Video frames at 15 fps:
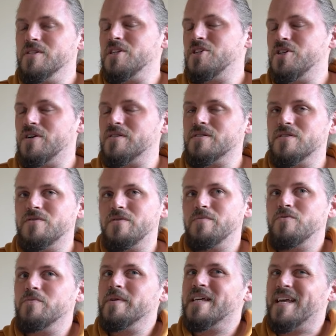is a chance the
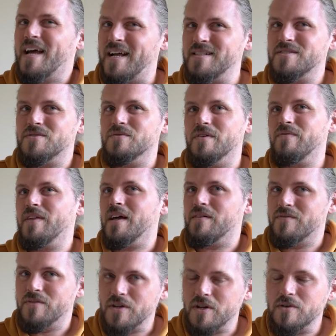trip will be cancelled if they
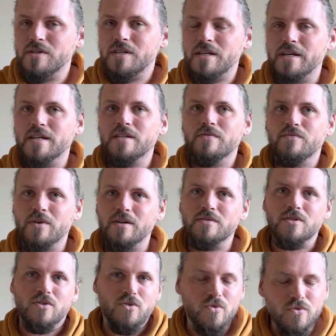have no sightings of whales
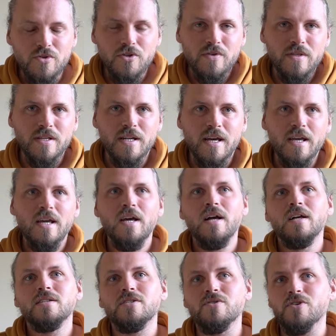at all during the day,
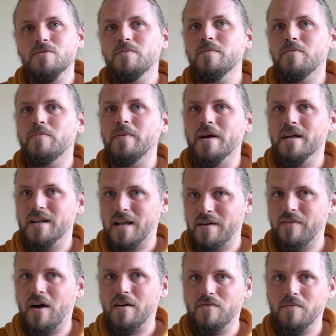so just be prepared and have
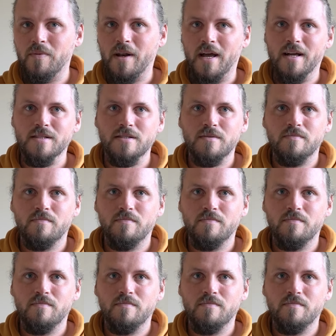other plans.